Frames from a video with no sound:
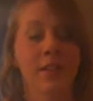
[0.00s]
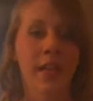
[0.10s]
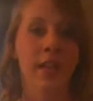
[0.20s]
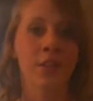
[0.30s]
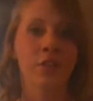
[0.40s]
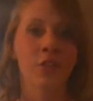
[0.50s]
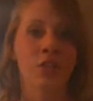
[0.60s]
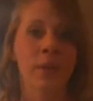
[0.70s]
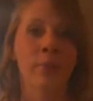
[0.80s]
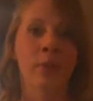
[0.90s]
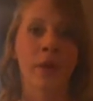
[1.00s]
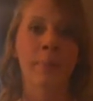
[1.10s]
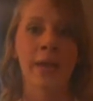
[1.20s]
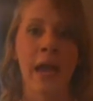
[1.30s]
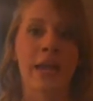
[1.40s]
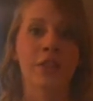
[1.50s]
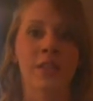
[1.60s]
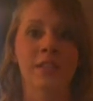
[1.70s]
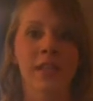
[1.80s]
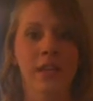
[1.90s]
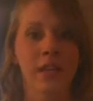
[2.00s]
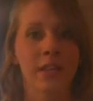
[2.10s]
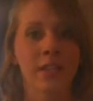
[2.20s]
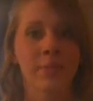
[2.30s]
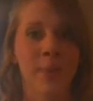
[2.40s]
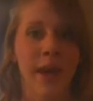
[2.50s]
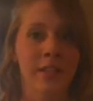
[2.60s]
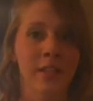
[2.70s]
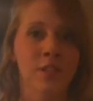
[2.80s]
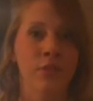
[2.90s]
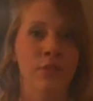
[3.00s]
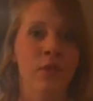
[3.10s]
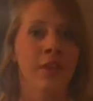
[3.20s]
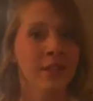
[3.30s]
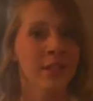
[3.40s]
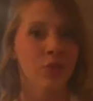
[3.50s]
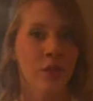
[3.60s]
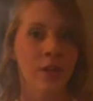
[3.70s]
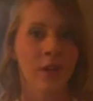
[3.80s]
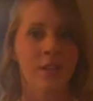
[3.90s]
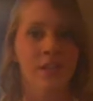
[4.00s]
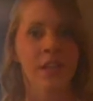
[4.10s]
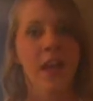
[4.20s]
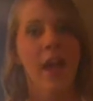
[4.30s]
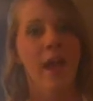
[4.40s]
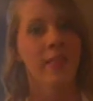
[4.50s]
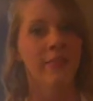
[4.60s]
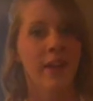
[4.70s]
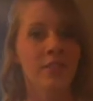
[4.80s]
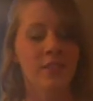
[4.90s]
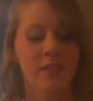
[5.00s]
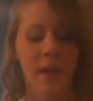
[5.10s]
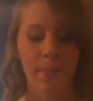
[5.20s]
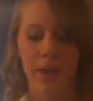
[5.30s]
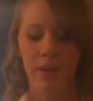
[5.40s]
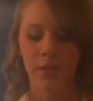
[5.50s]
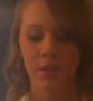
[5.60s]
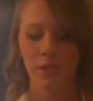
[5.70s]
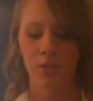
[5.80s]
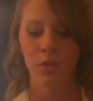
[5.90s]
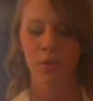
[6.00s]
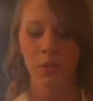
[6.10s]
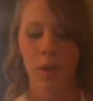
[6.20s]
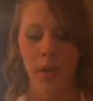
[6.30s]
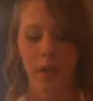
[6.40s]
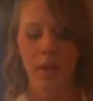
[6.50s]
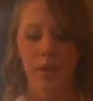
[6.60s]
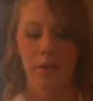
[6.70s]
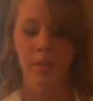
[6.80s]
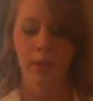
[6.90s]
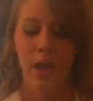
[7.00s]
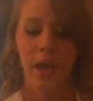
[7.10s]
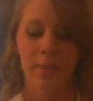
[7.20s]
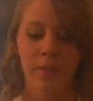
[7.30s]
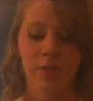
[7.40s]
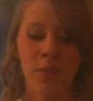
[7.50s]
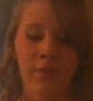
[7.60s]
take an internship where pediatrics is practiced for at least 3 years. And the final step is to become